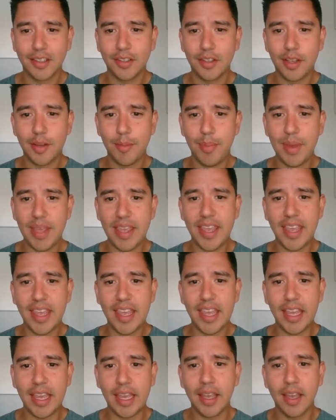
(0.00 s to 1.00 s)
to
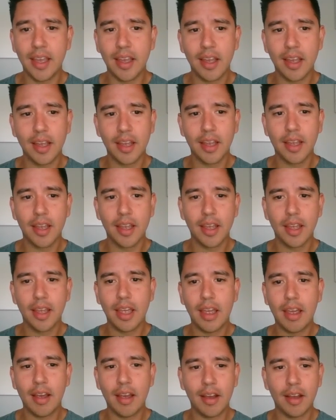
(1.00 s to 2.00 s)
be
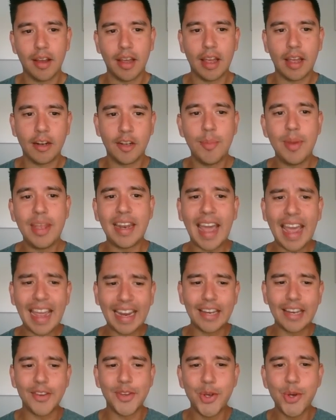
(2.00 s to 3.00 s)

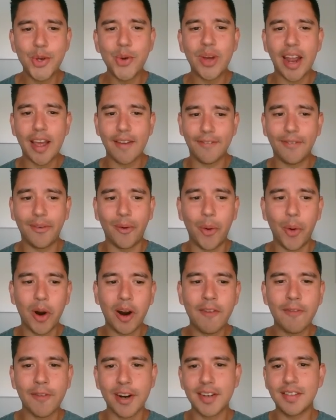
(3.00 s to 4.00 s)
92 and at
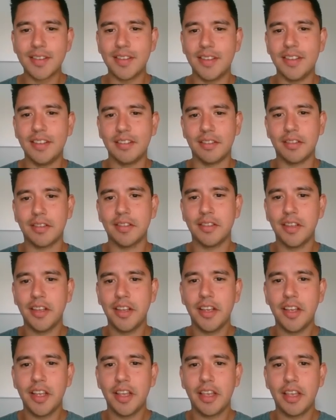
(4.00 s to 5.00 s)
4 versus
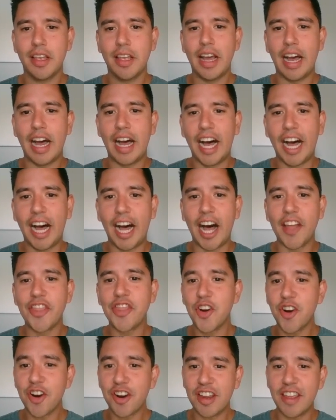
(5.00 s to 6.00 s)

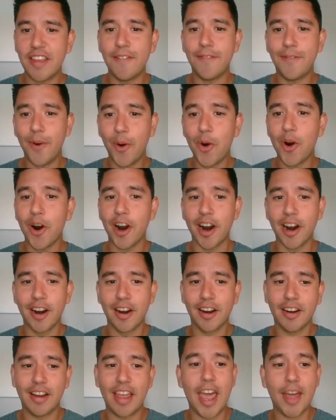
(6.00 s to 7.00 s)
34
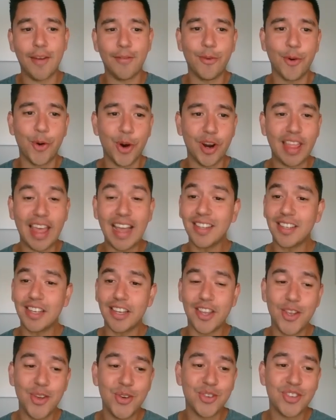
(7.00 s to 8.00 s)
at 4, that's a
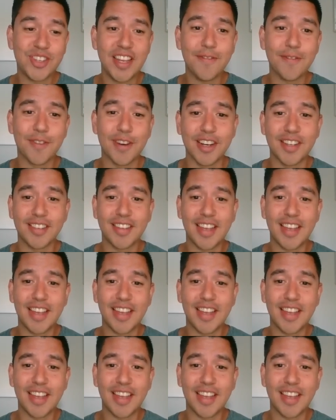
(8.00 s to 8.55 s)
huge difference.